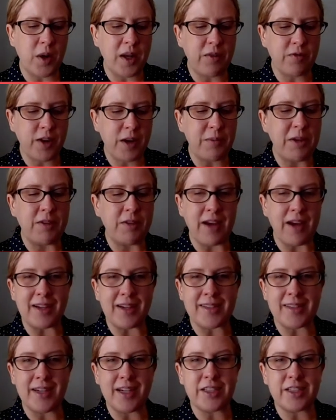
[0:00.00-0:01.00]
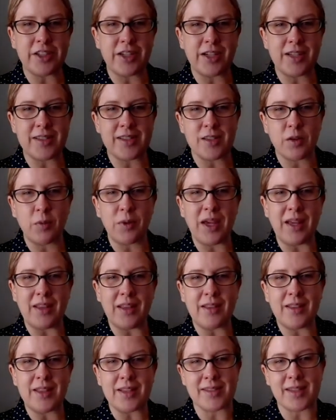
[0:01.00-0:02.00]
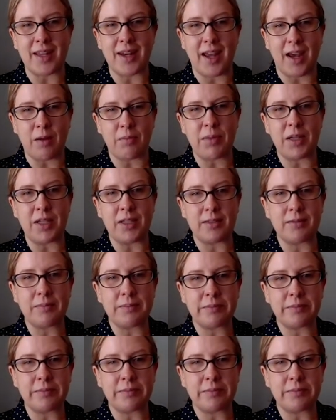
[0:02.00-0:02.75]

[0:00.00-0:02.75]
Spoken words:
framing vaccination is the way that this can happen.